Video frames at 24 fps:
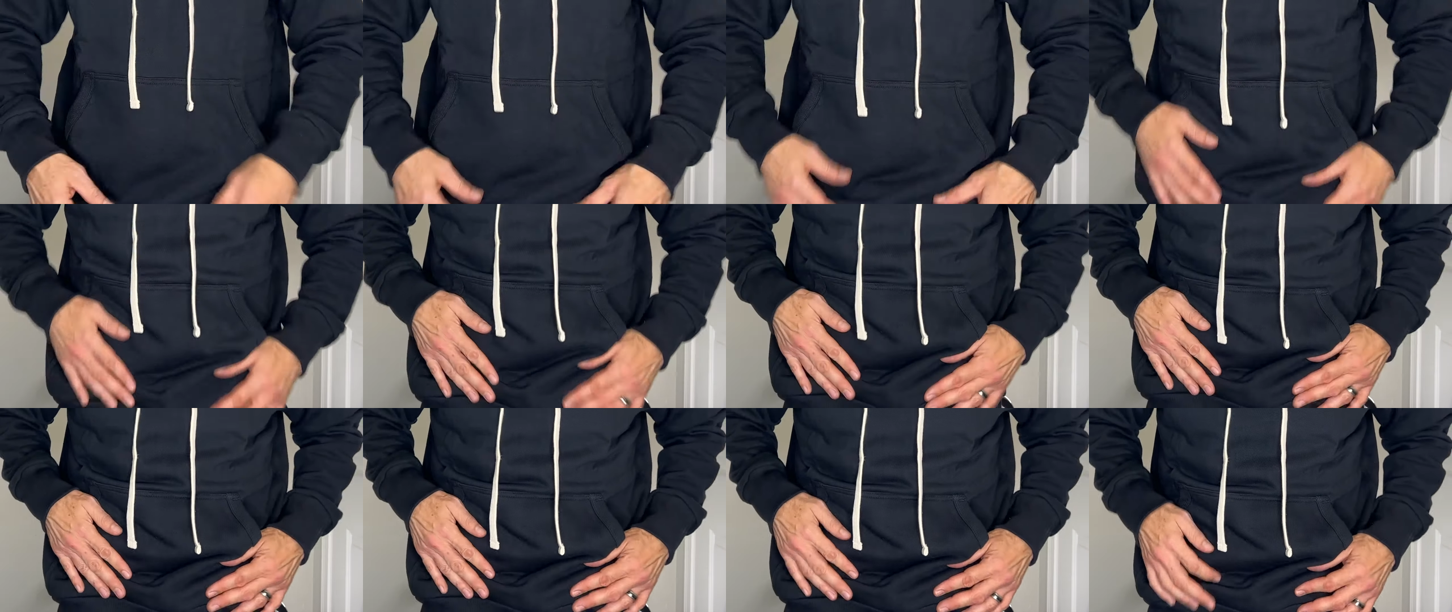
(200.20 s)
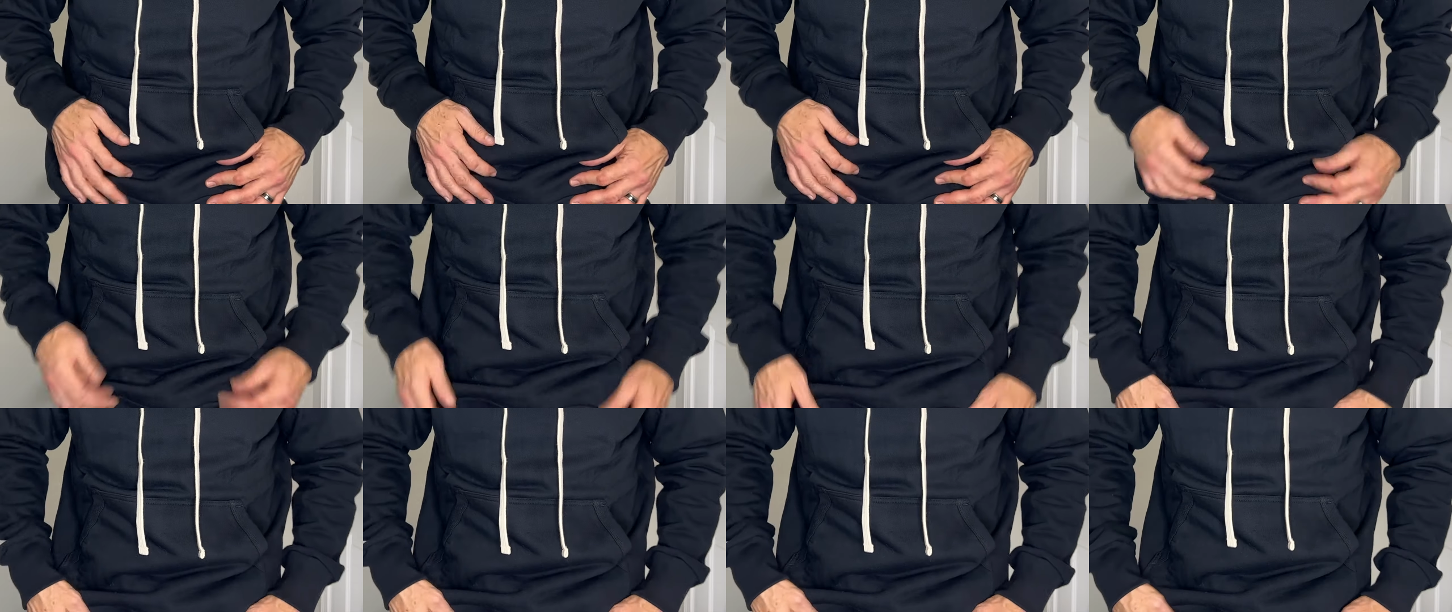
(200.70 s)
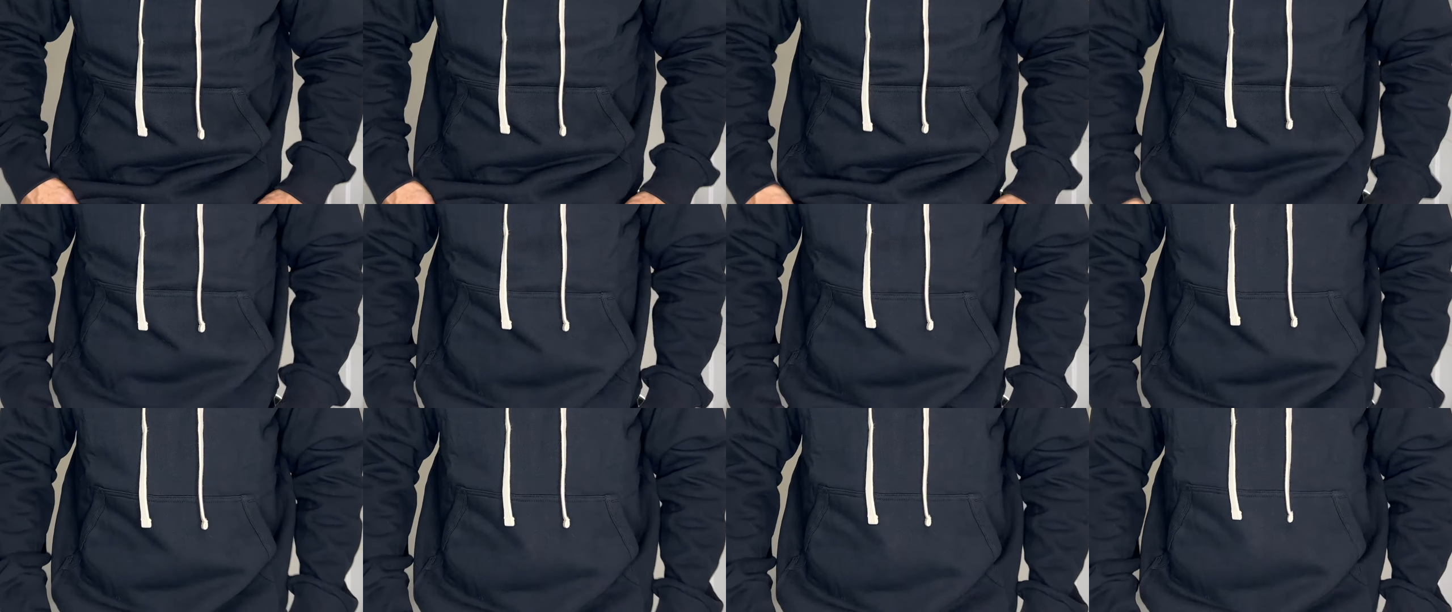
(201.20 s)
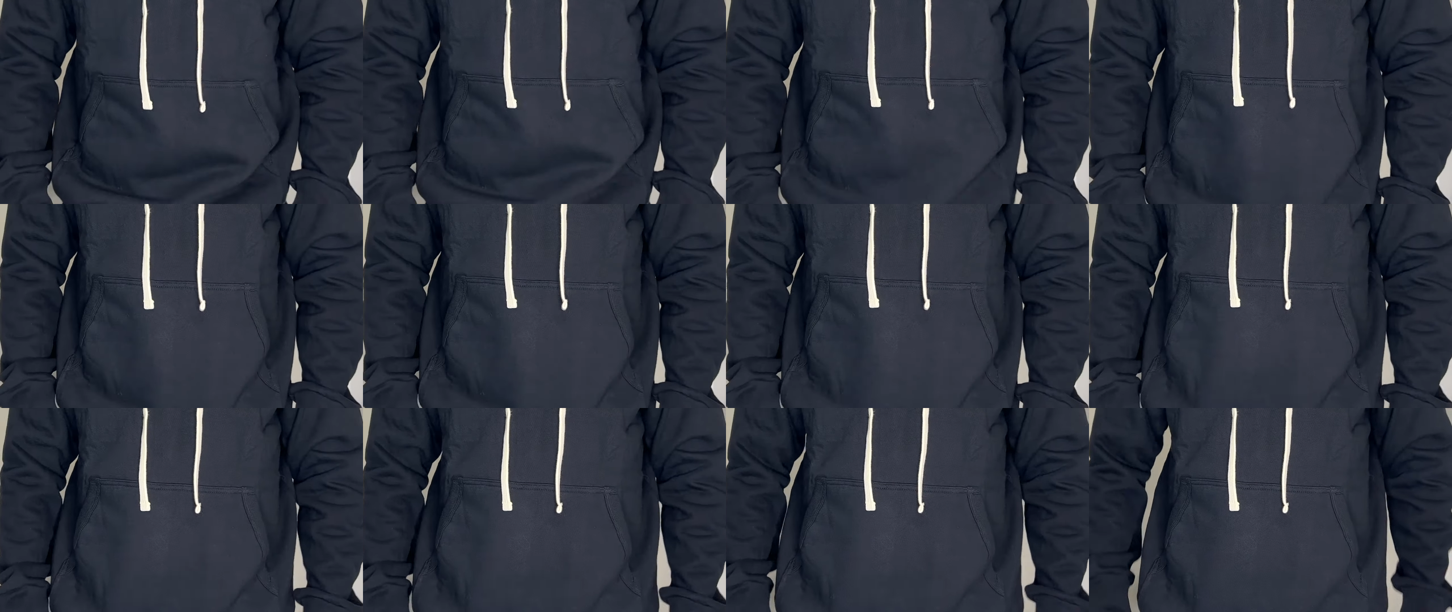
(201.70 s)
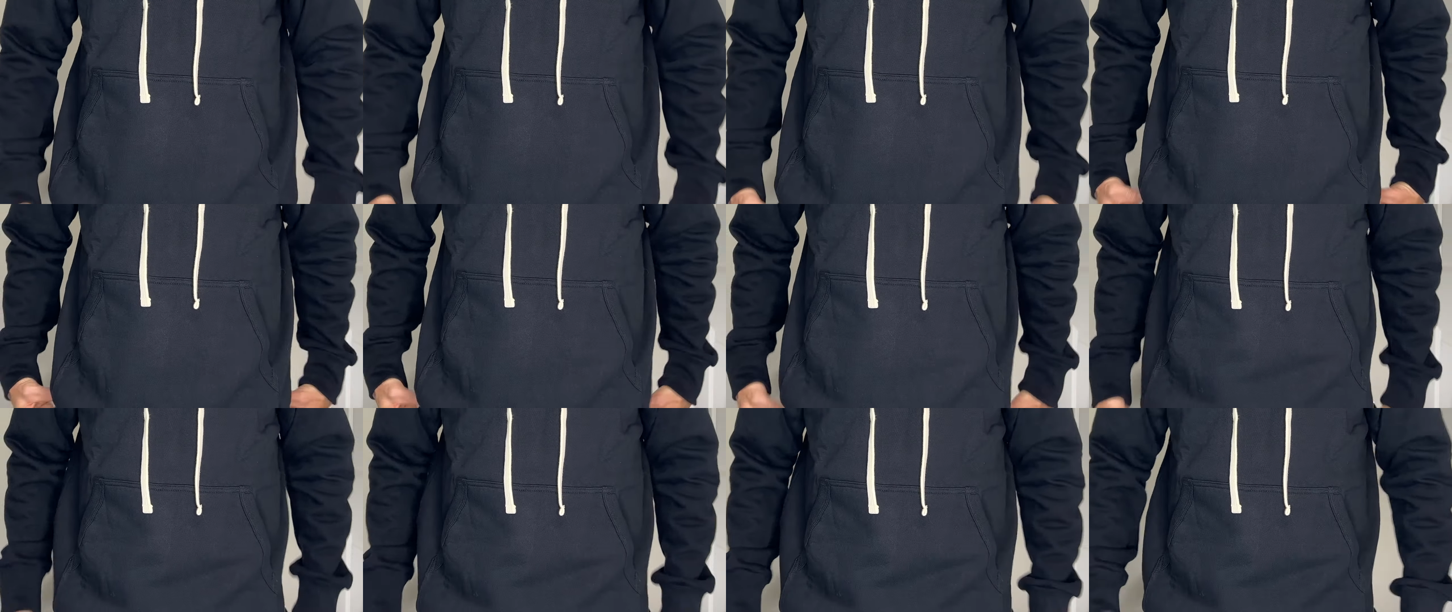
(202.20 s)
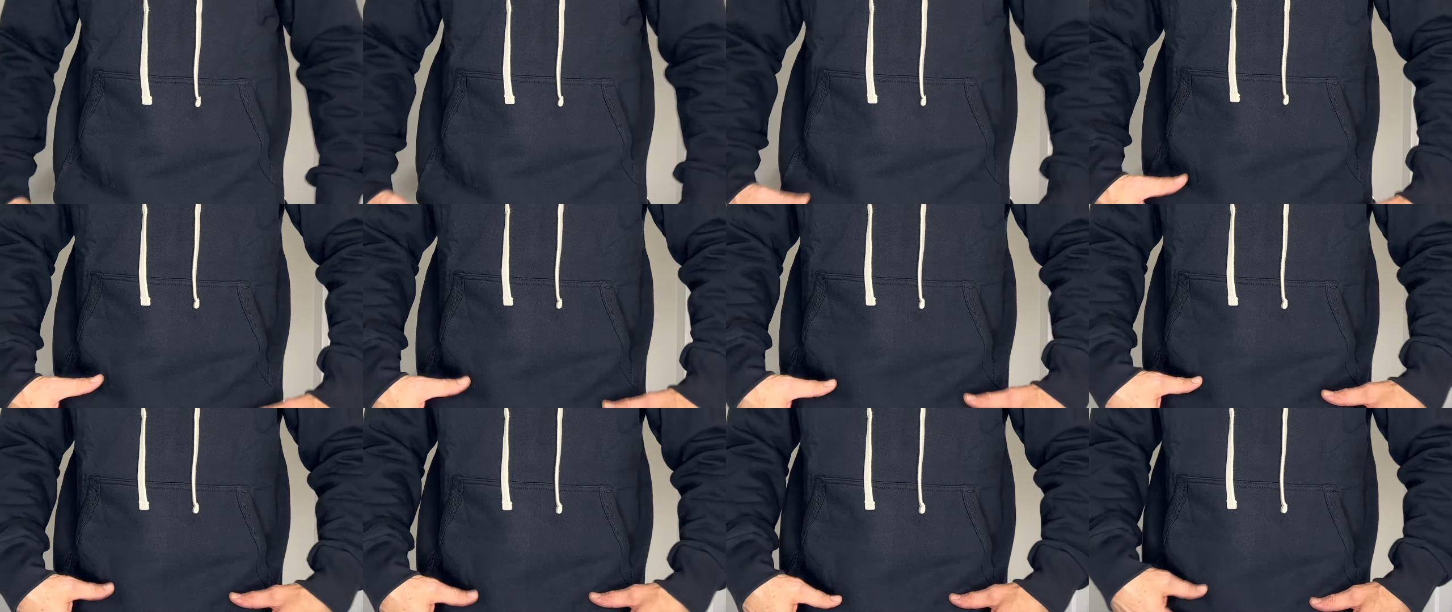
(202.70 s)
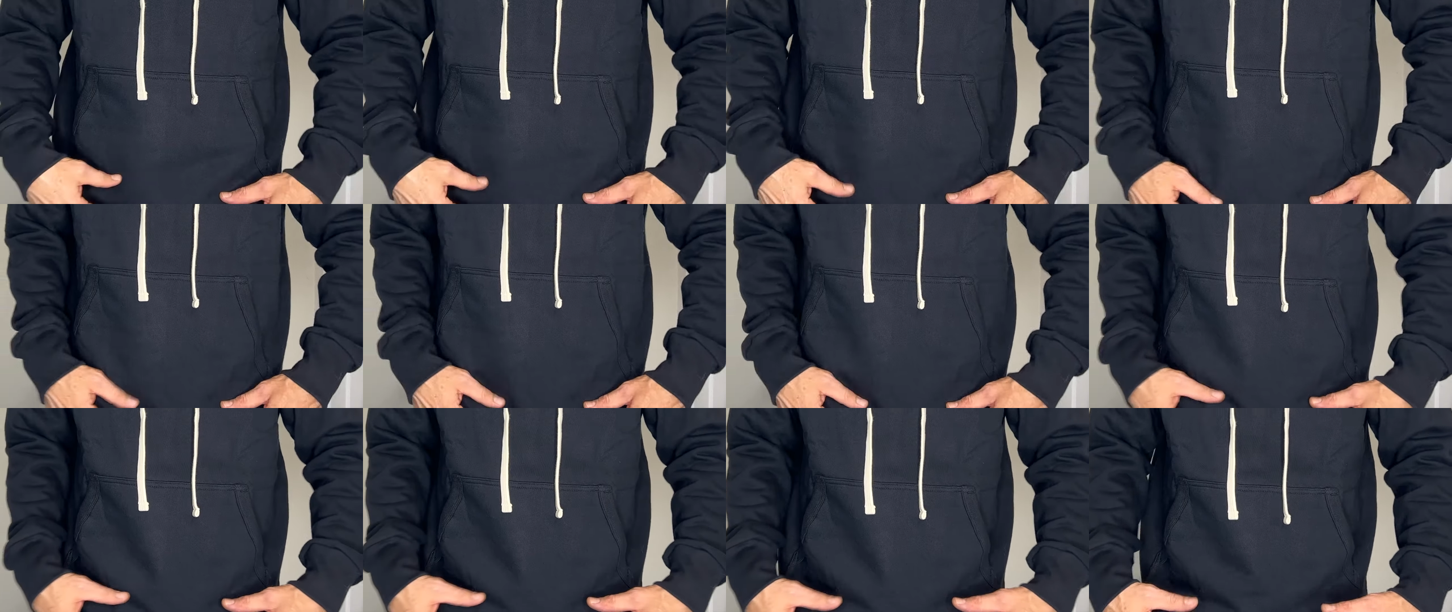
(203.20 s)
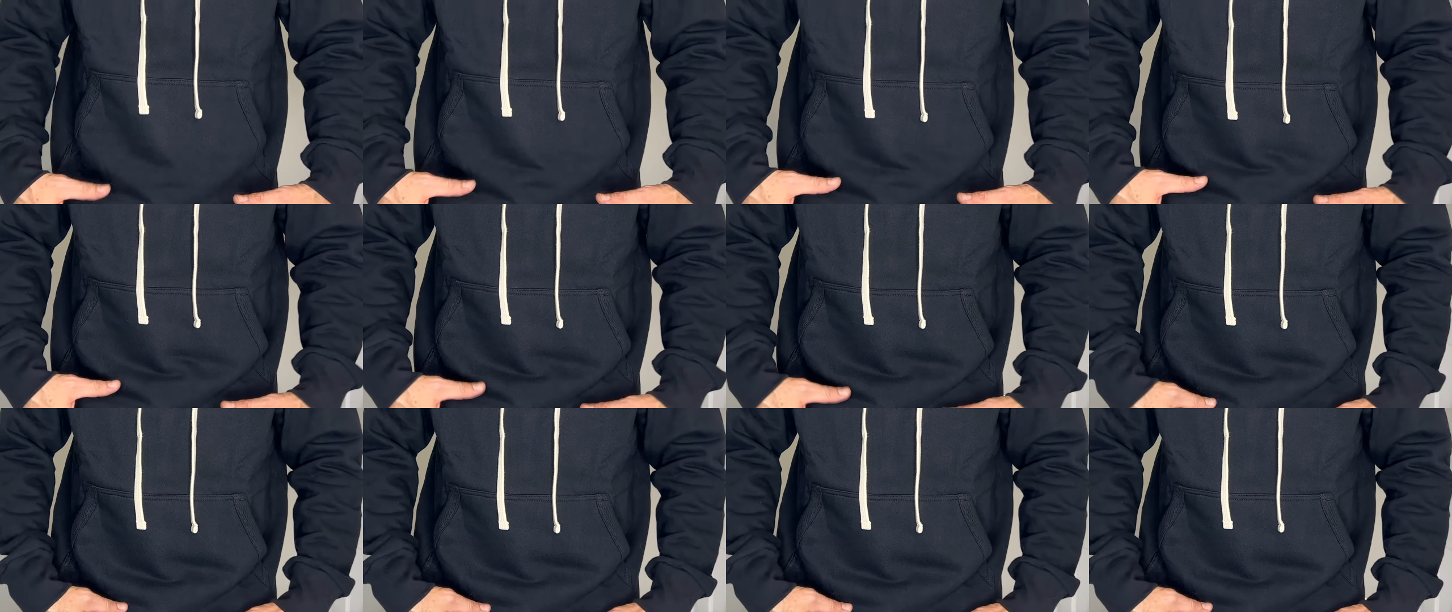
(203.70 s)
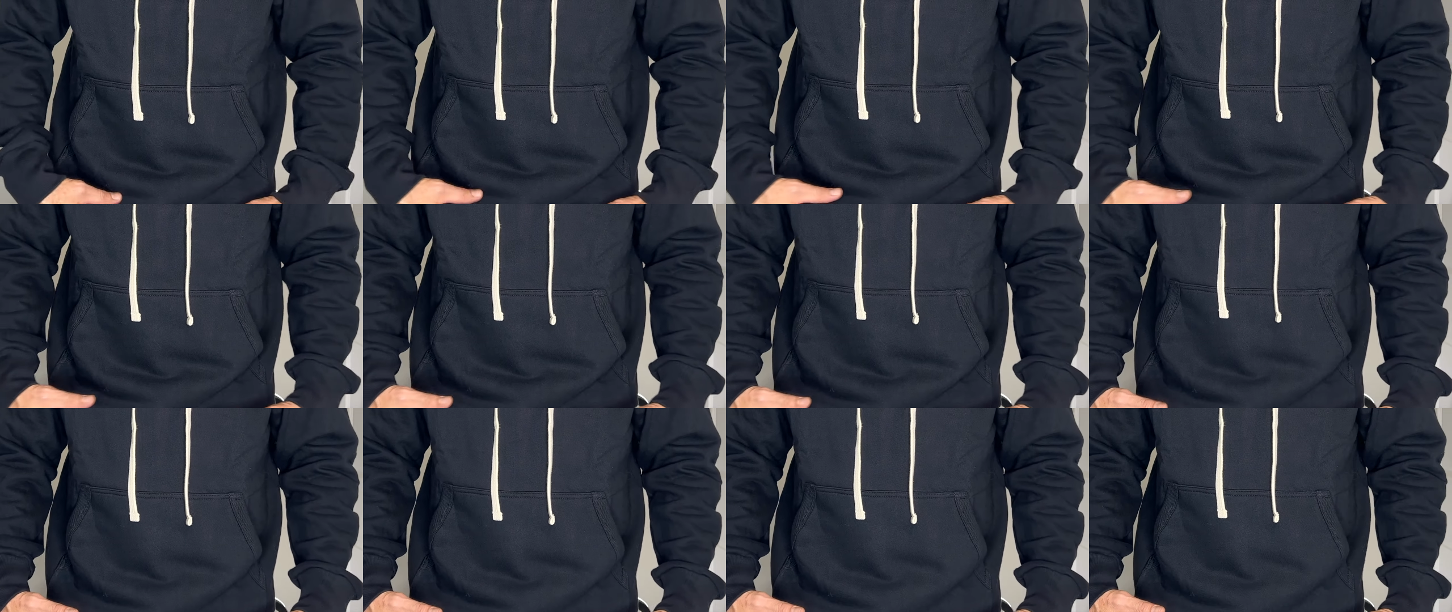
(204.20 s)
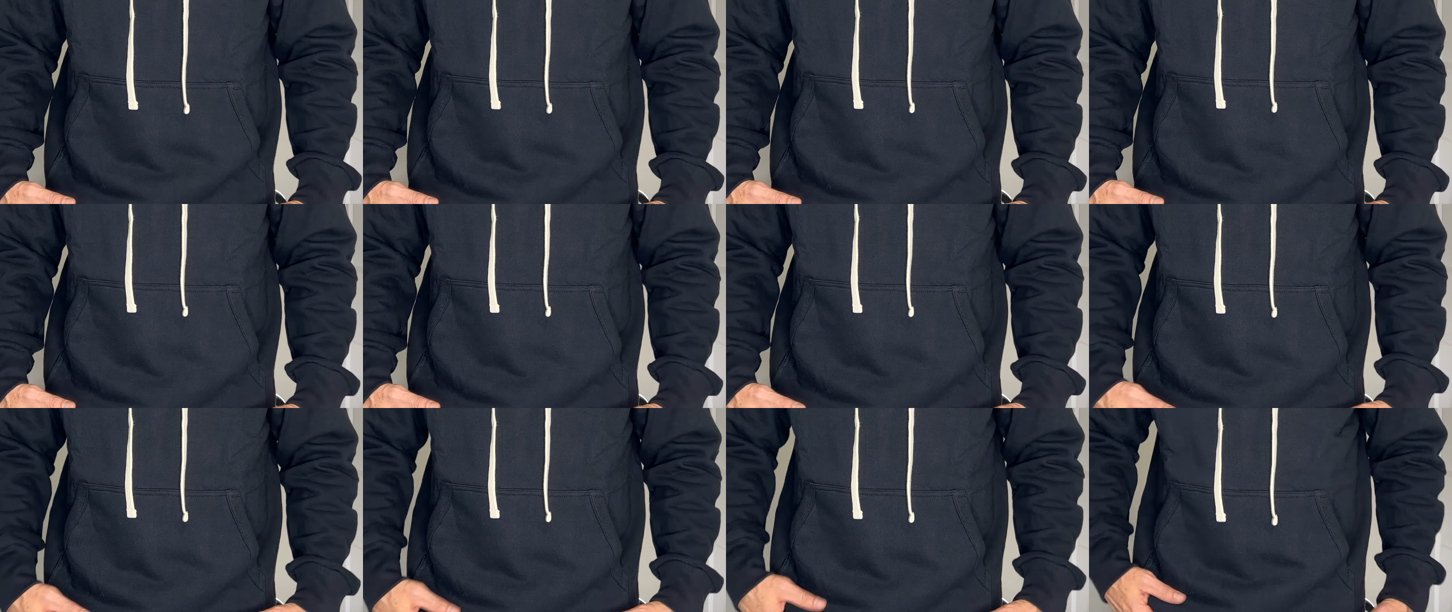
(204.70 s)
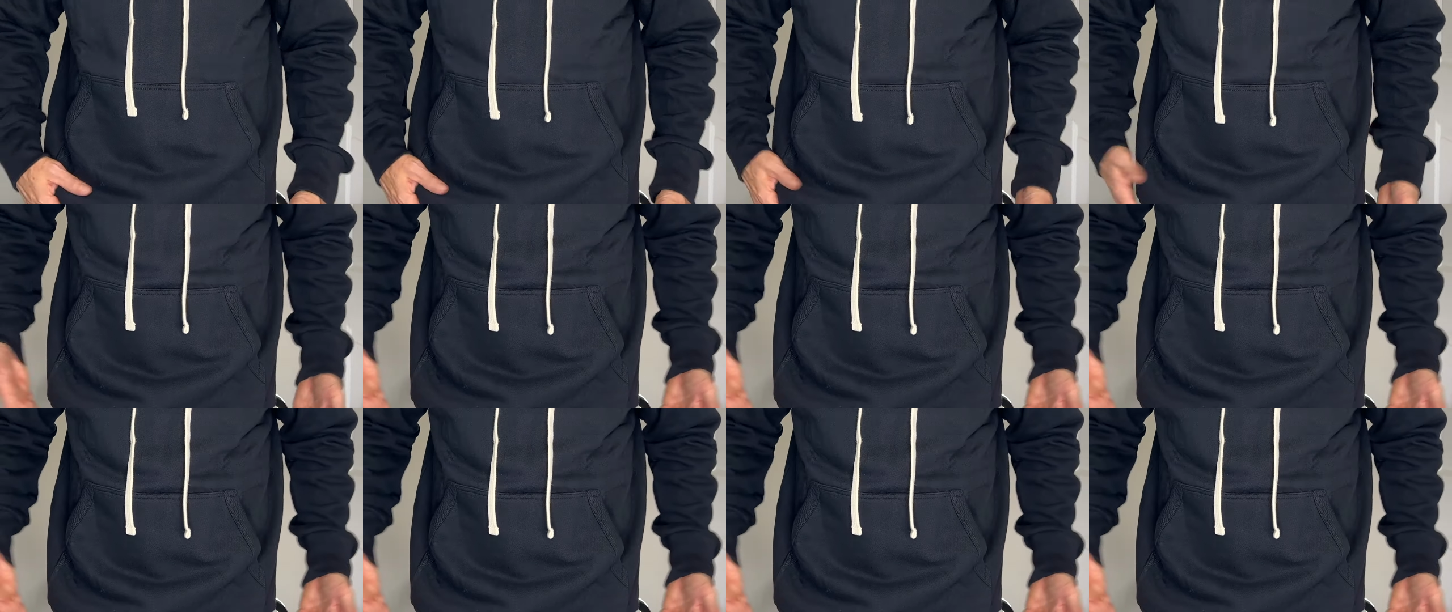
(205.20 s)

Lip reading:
No face is visible, so there are no lips to read.